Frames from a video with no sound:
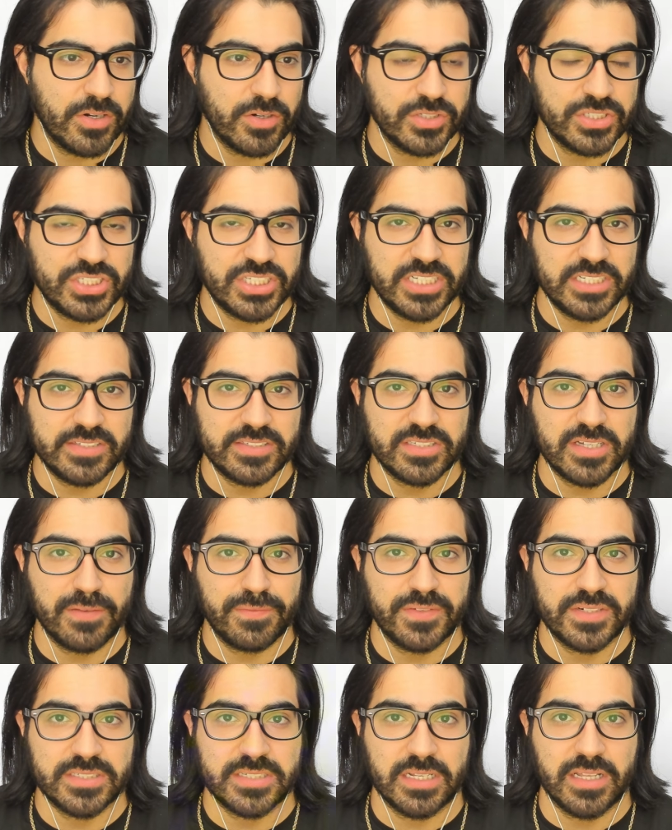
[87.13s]
she
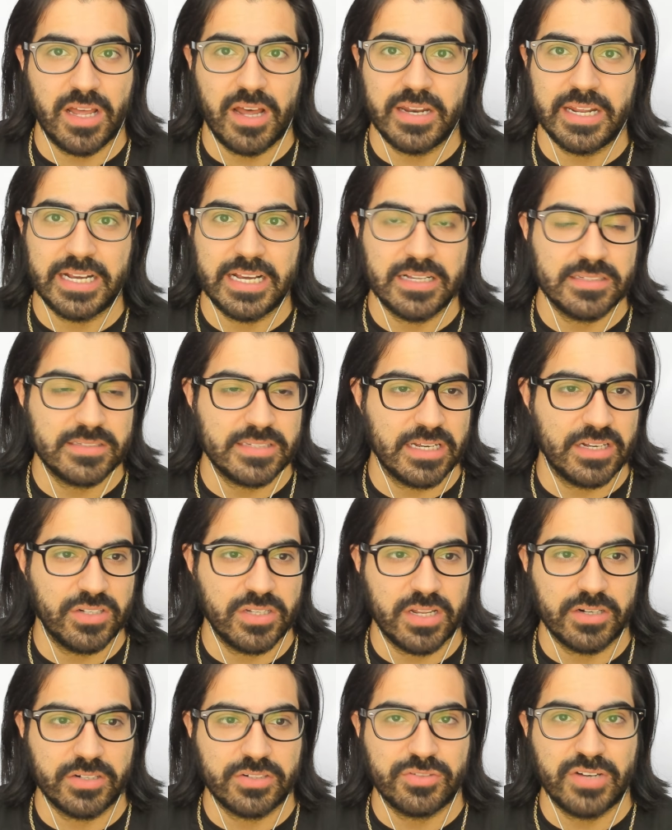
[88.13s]
suffers a lot against like a
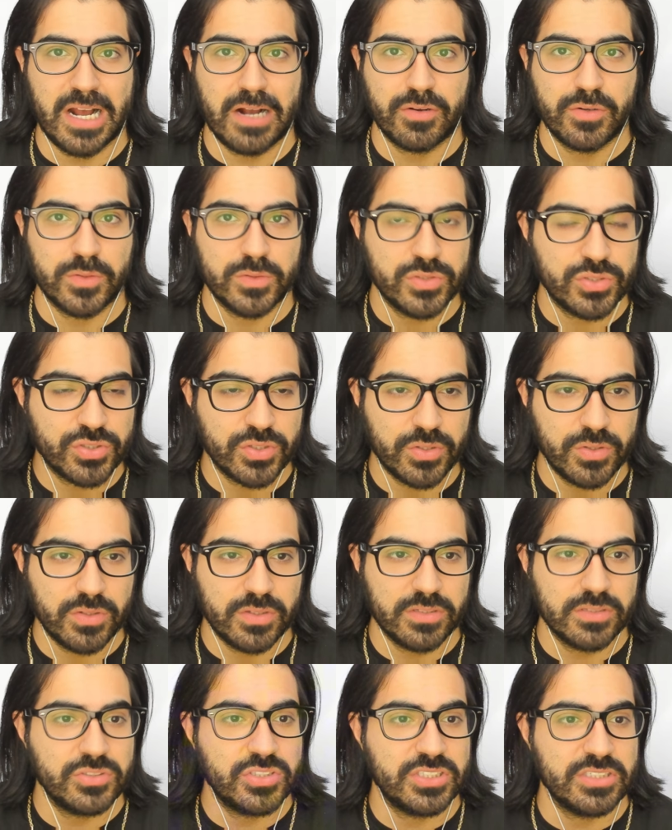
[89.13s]
lot of crowd
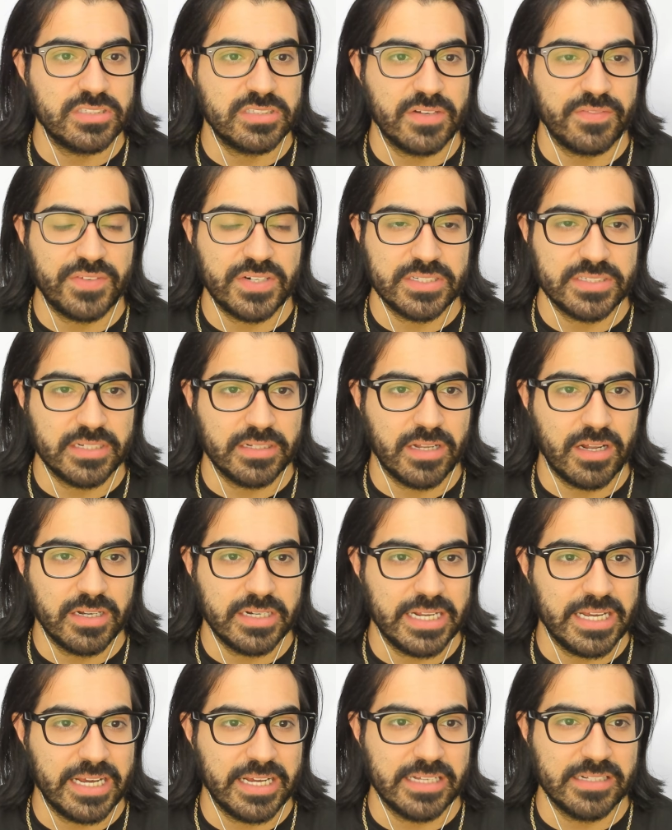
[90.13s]
control. She suffers a
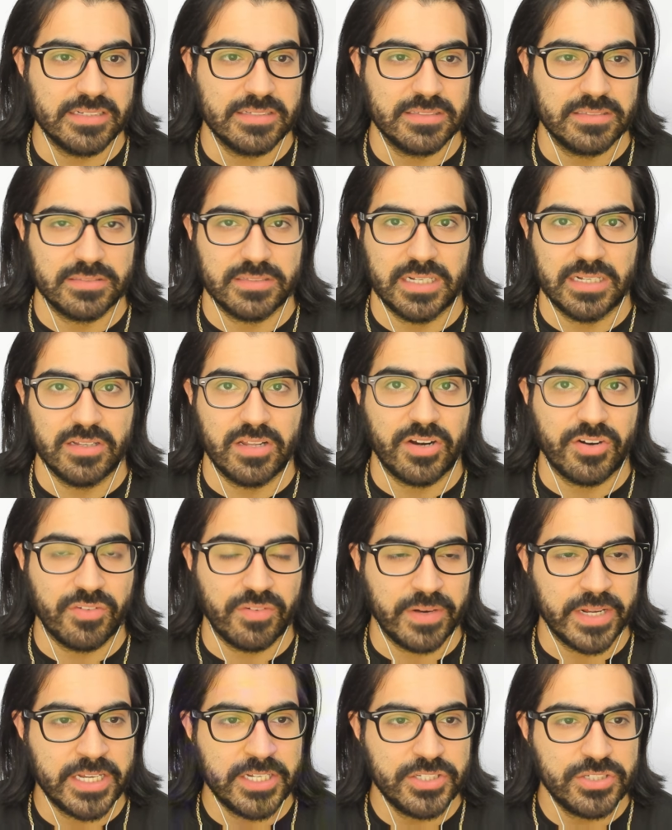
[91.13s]
lot against a lot of
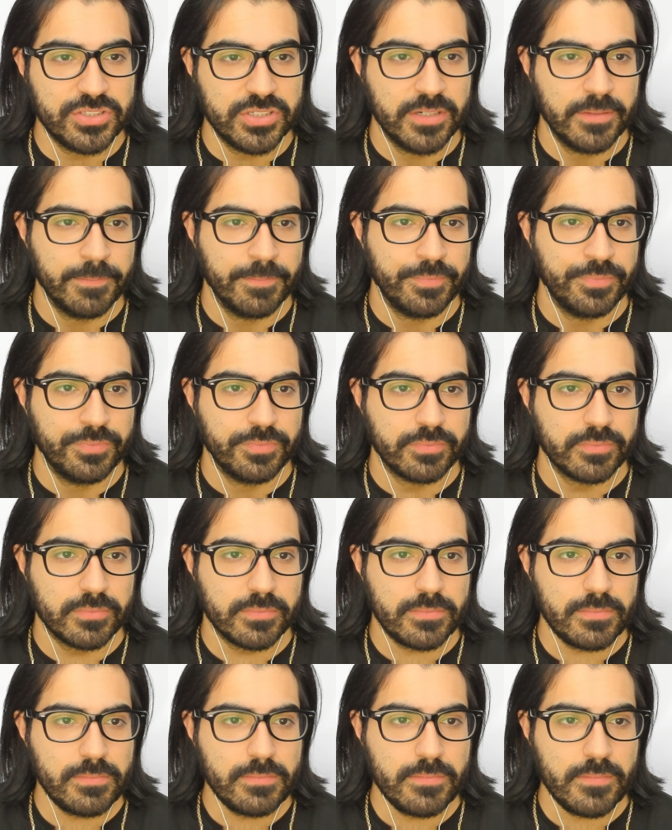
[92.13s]
range.
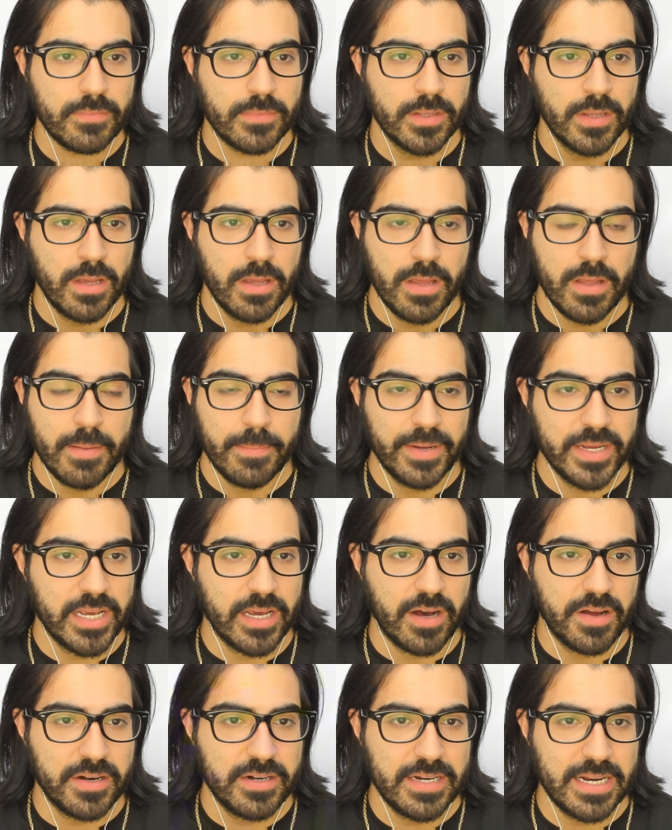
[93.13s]
But
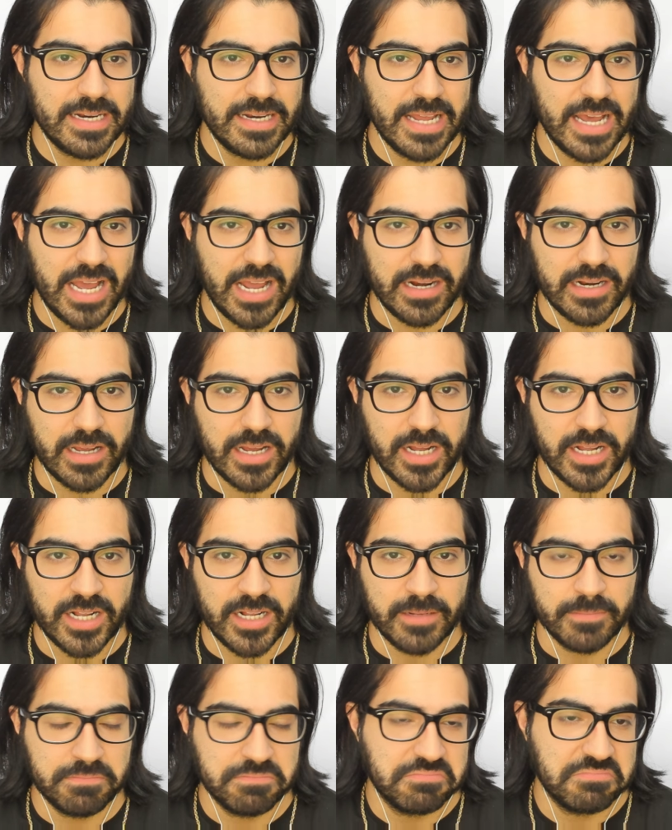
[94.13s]
yeah, other than that,
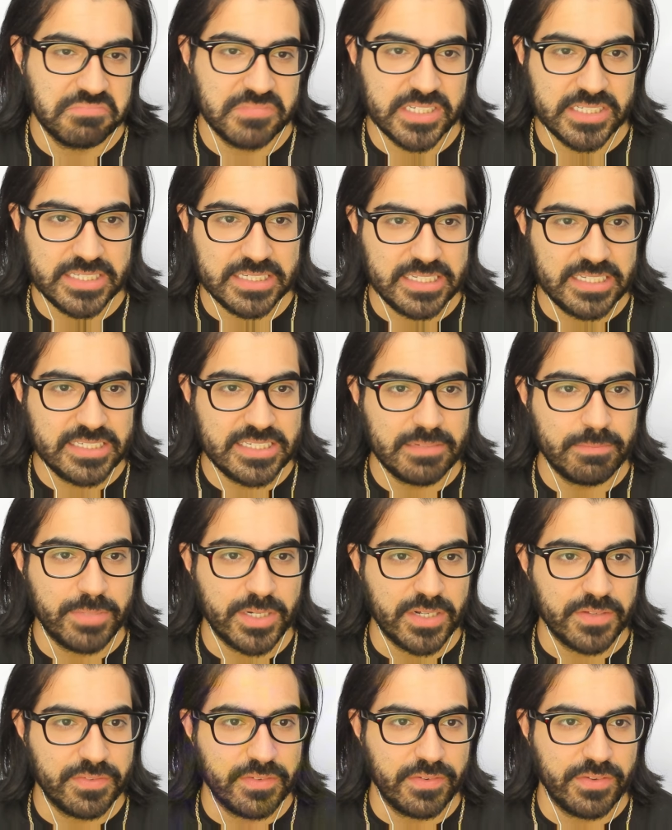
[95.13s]
it's a decent
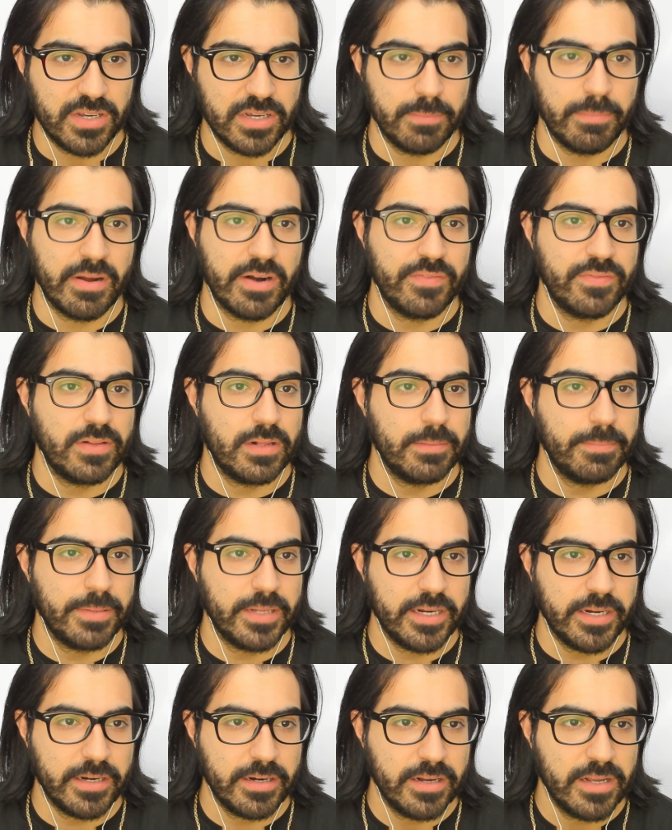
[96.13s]
buff if you're a Butterfly
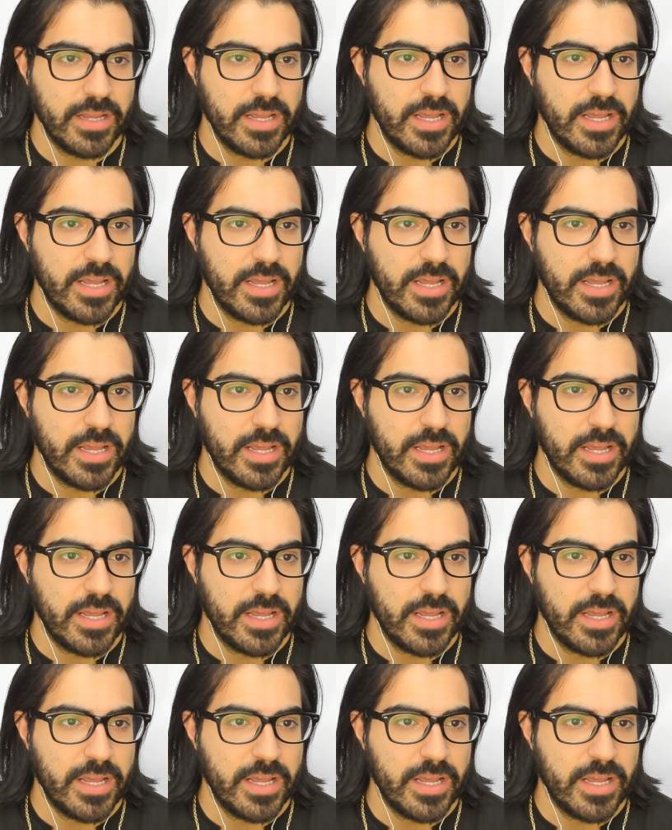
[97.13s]
player.